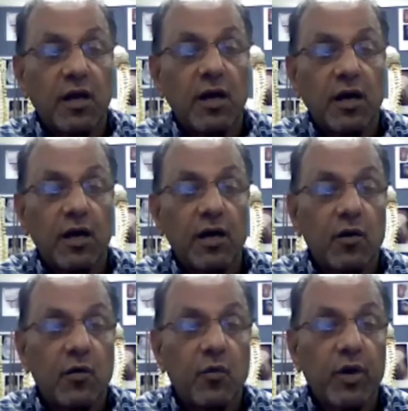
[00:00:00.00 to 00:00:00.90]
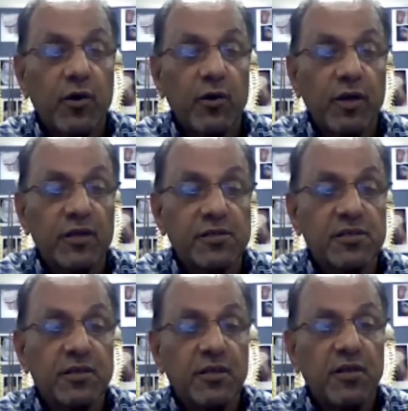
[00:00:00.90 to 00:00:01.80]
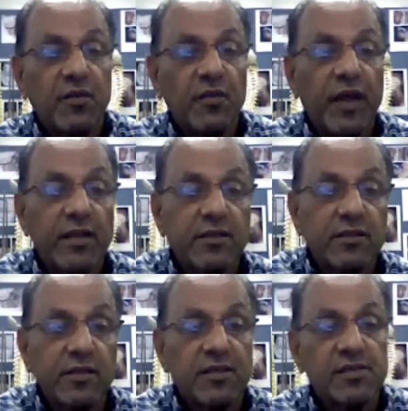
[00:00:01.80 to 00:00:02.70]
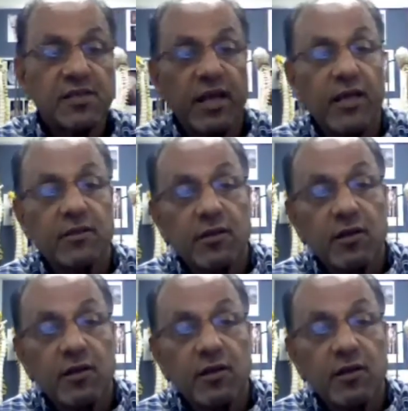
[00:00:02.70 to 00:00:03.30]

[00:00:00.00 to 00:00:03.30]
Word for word: uh, we notice that instead